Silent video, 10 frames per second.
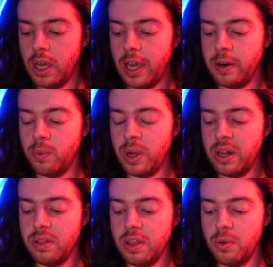And
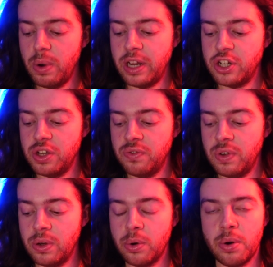when the Wei Qi
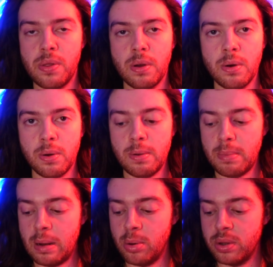field or the golden
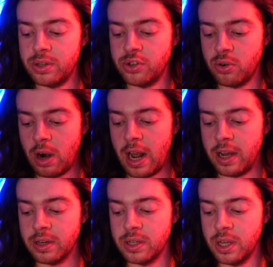bubble is
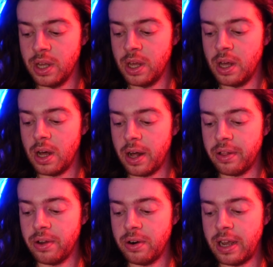cracked,
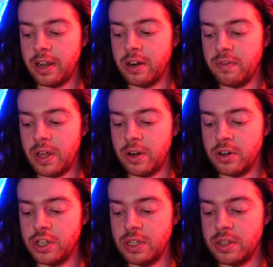other negative
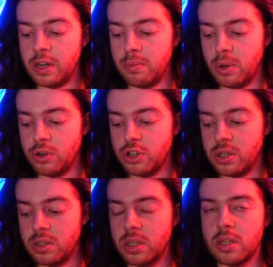energies and
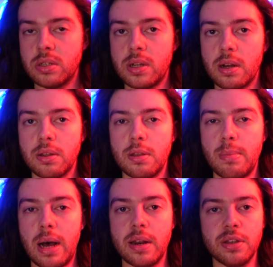emotions get stuck in the
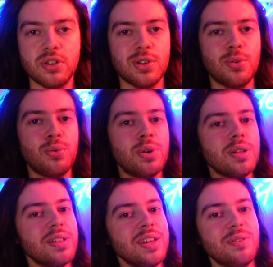body. So
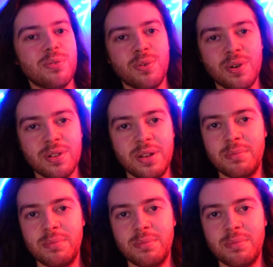really, really